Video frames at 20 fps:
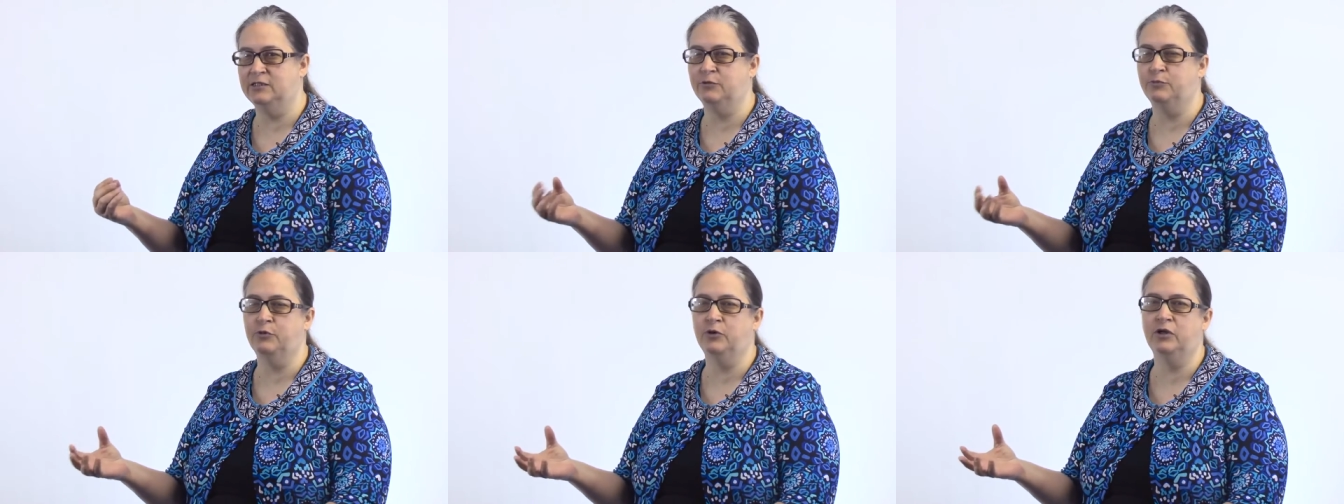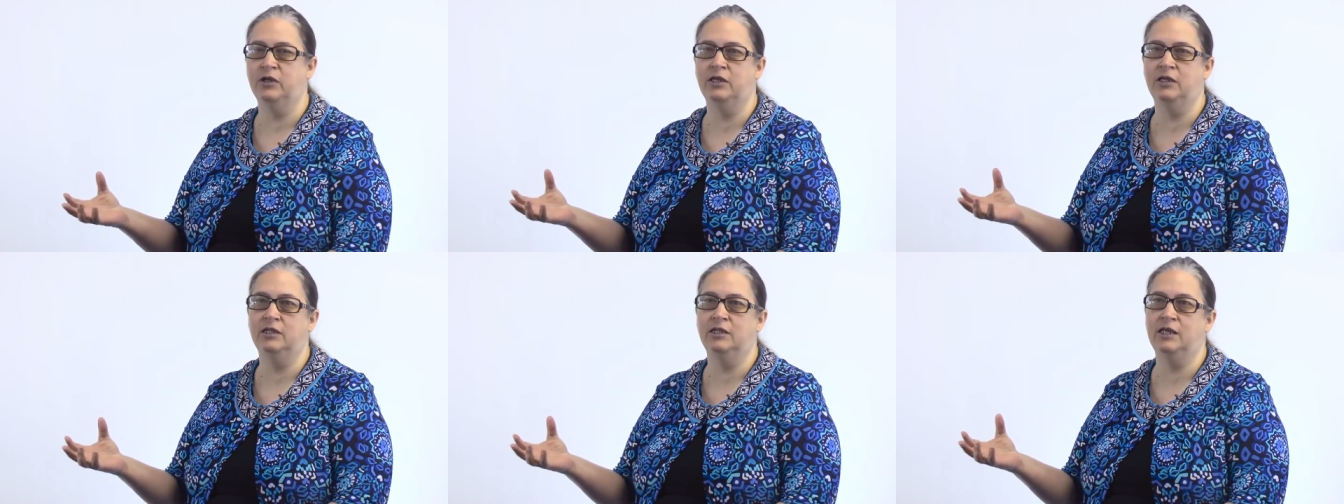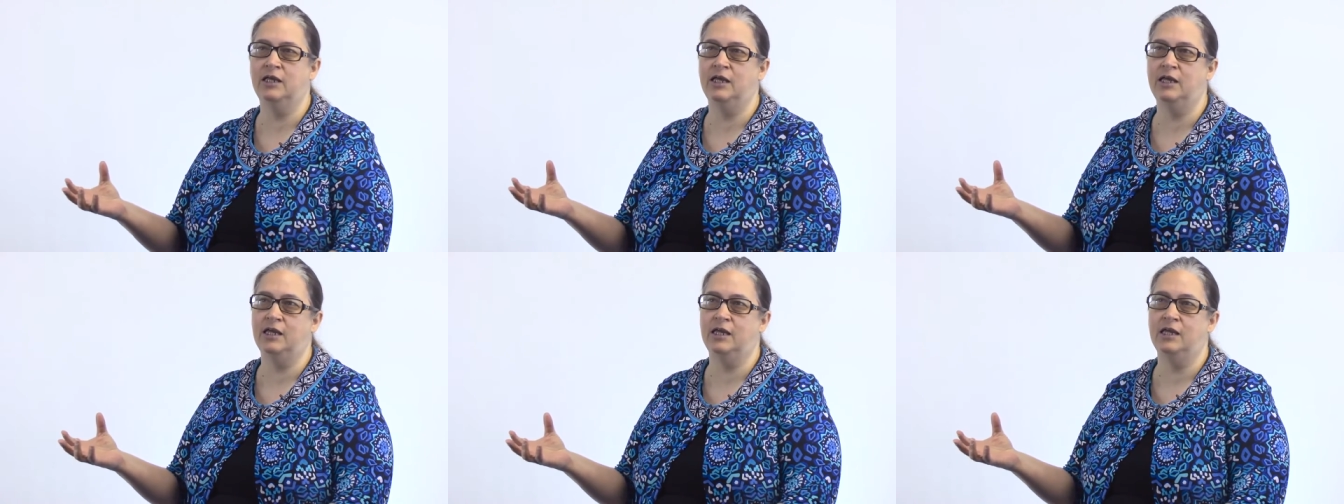They'll bring in
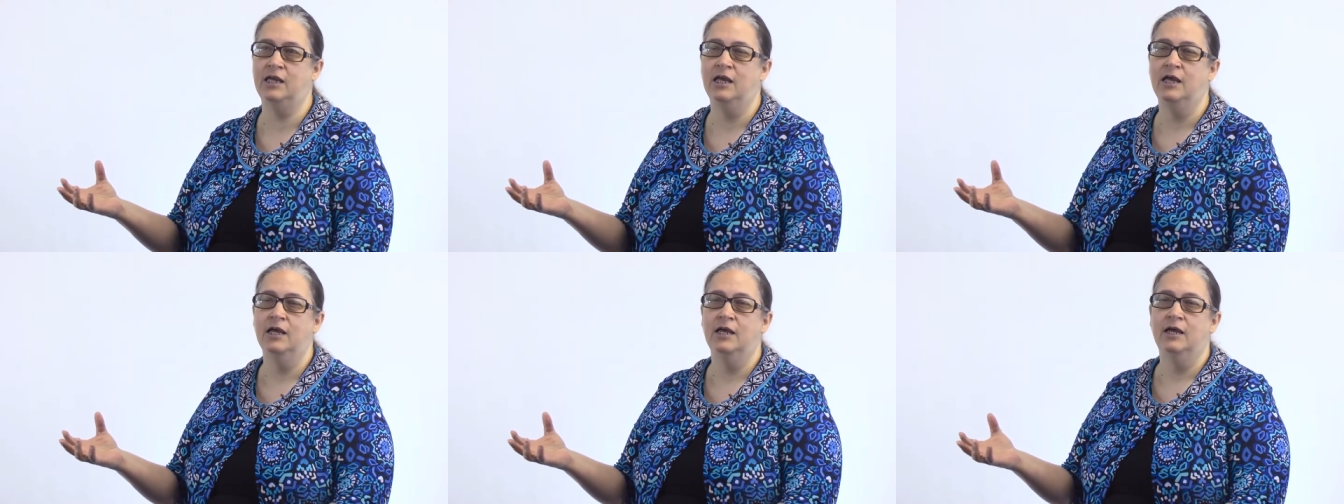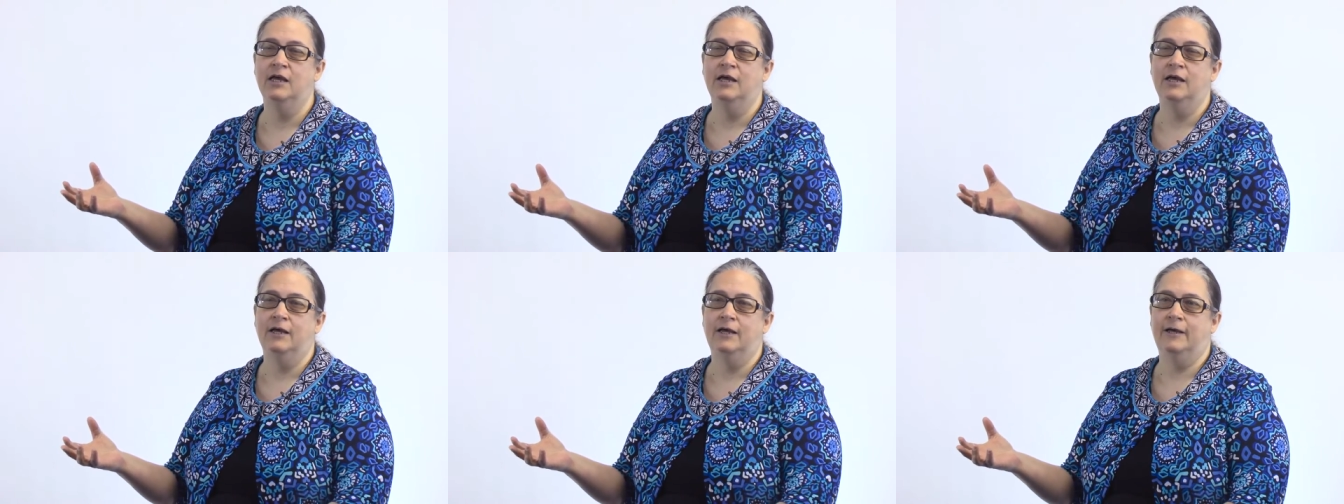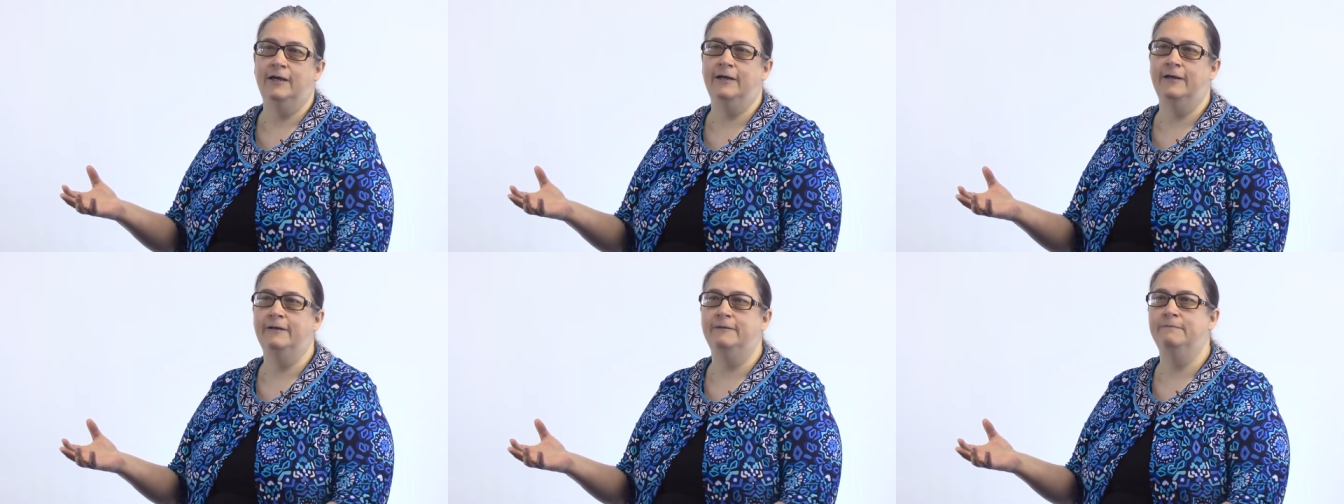a
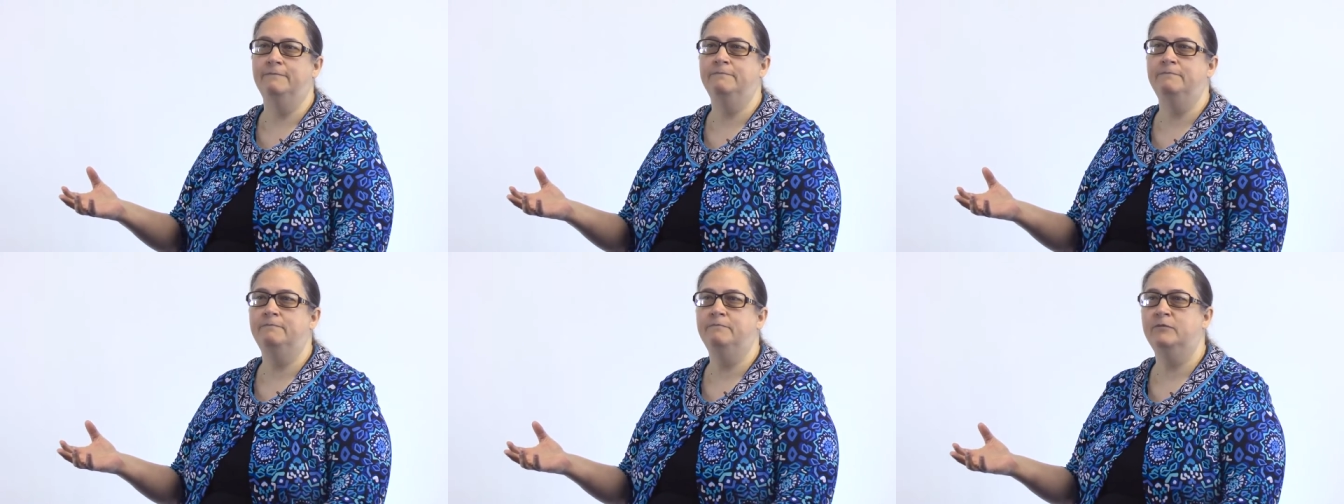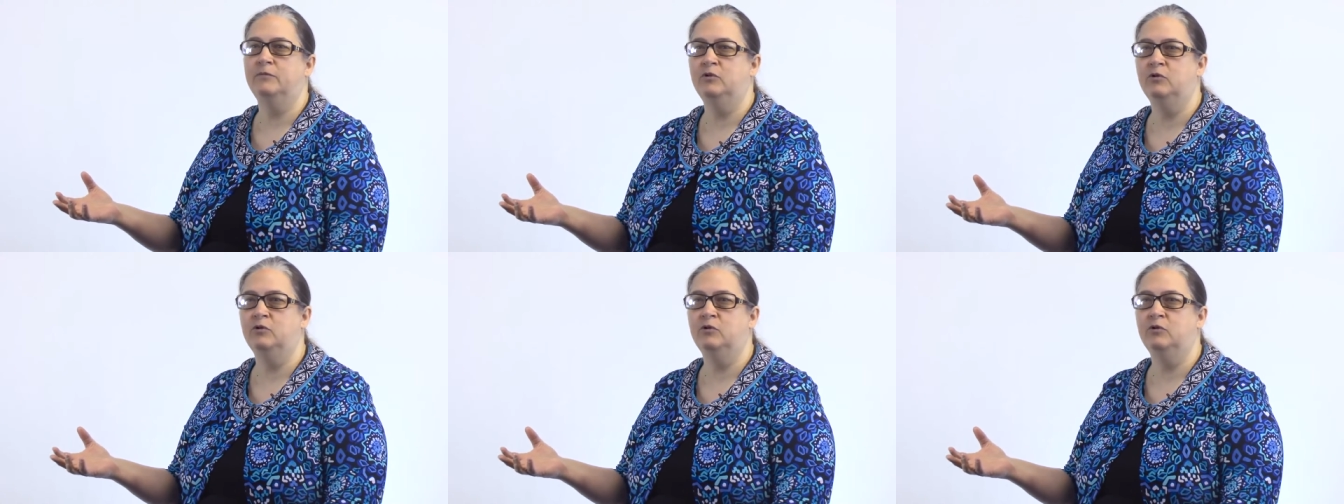um,